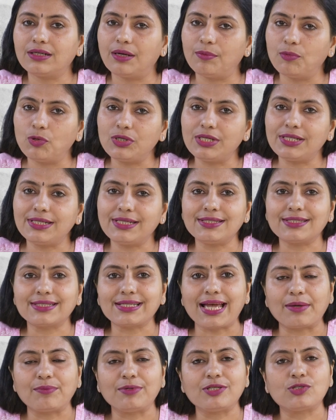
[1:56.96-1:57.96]
commodities
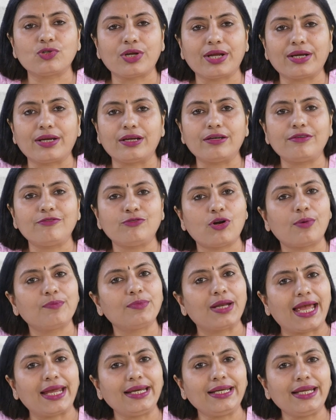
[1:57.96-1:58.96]
can be traded from
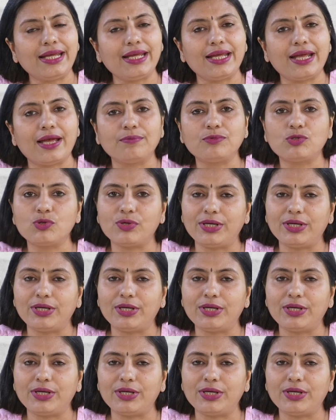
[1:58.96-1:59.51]
9 am to